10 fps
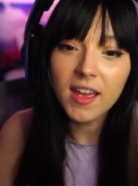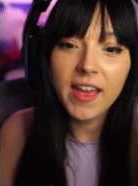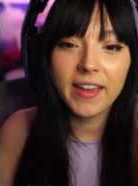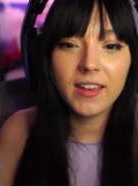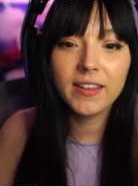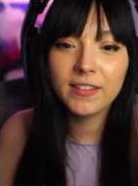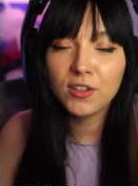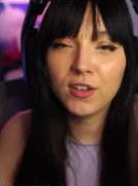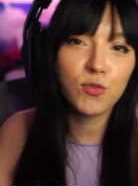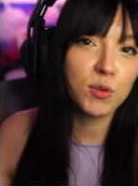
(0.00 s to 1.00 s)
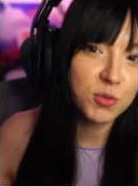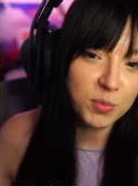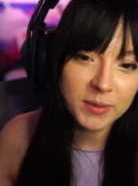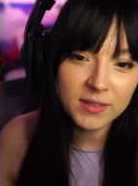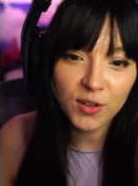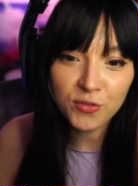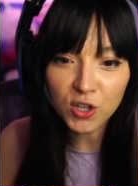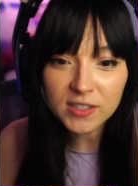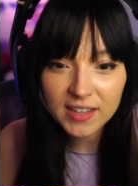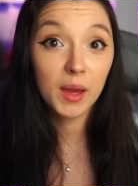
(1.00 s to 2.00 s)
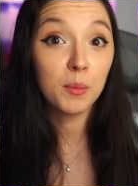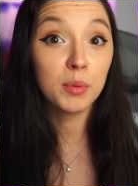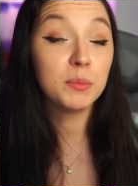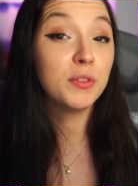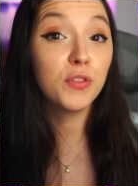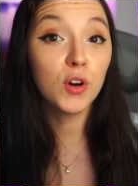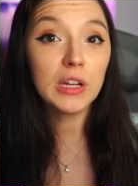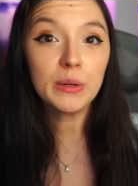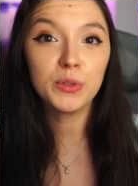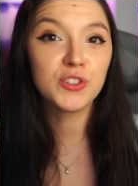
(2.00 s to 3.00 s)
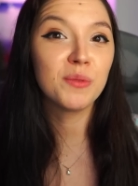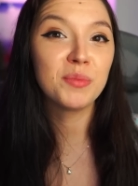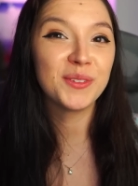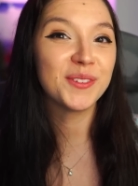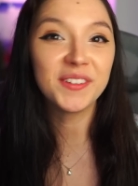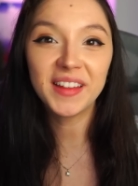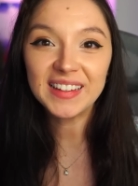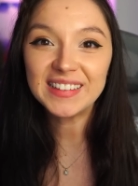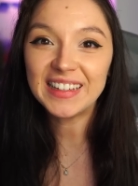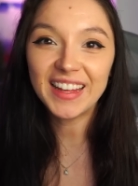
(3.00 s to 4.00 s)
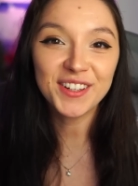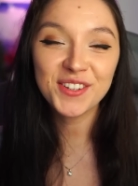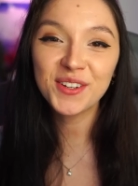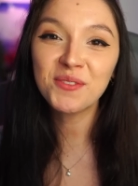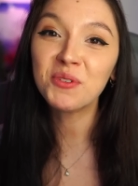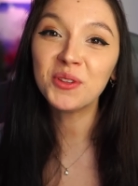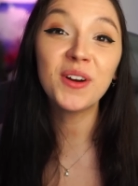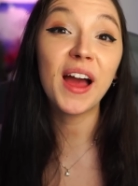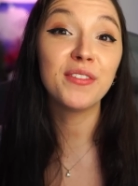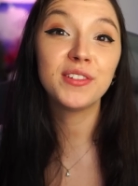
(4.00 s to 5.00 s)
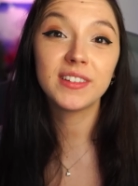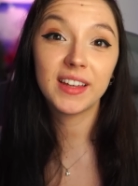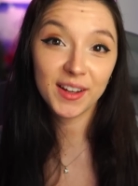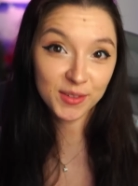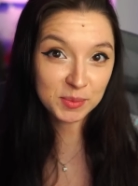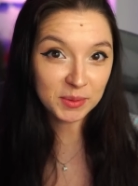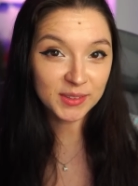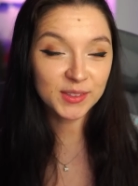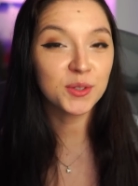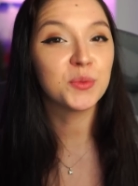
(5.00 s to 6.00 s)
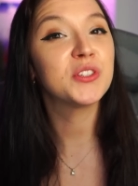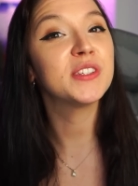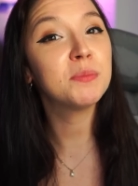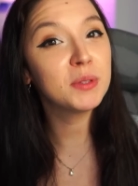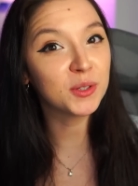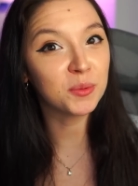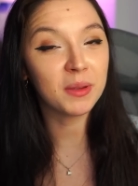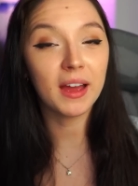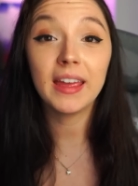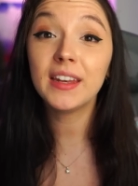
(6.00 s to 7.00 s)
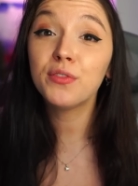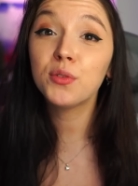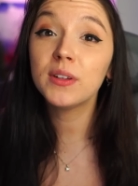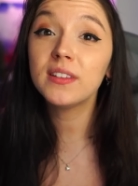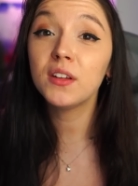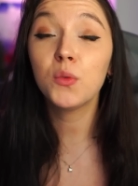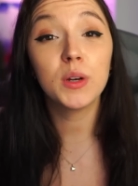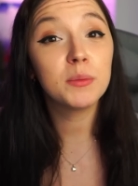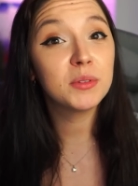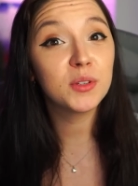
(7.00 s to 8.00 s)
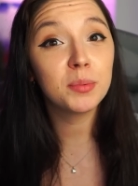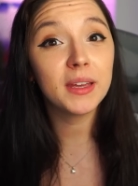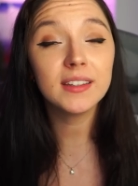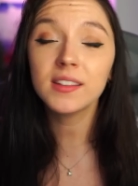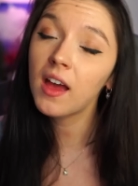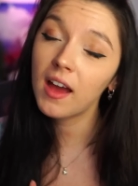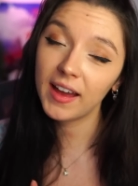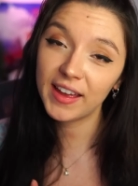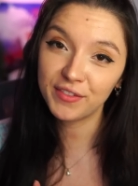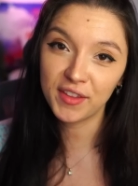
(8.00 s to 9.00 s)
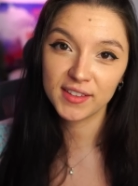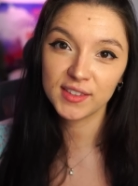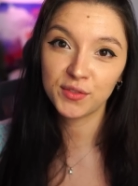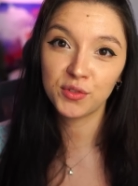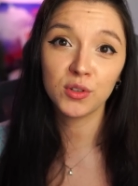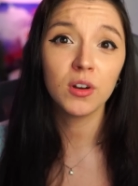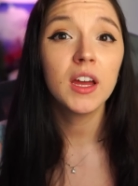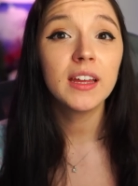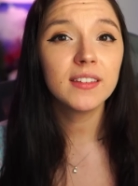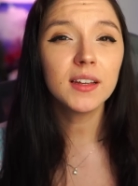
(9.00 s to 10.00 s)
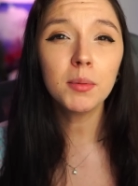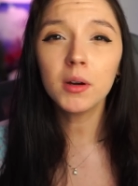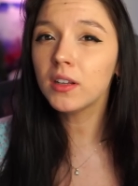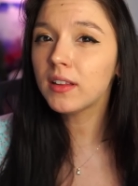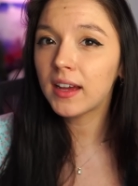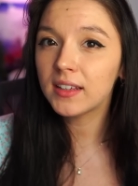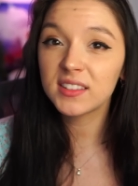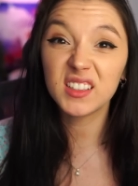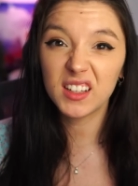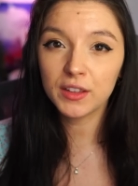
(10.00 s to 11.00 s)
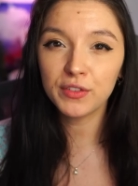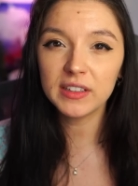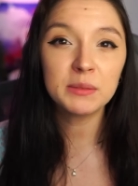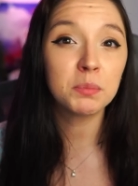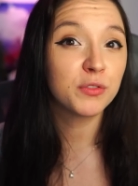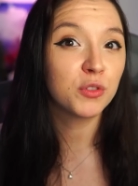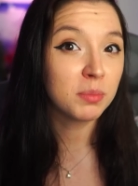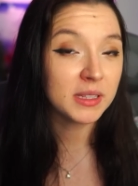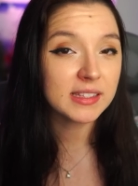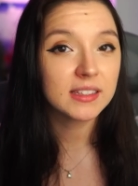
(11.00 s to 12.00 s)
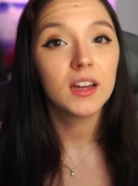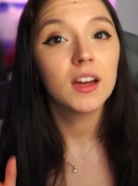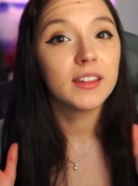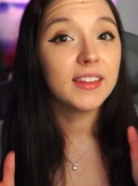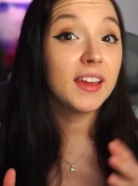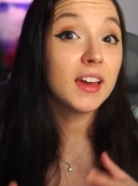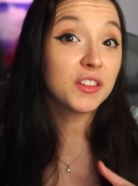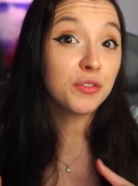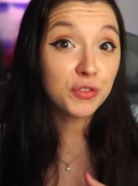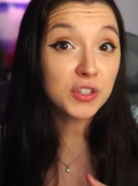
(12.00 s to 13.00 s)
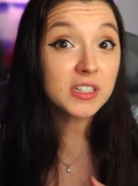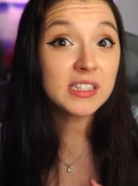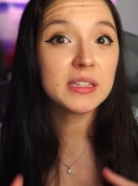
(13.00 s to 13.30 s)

and if you want more bass, of course. But before we jump into today's reaction, we do have to thank our sponsor, which is Beatopia. And if you're wondering what Beatopia is, I have the answer for you. Think about it as the Netflix, but for beats. They are the first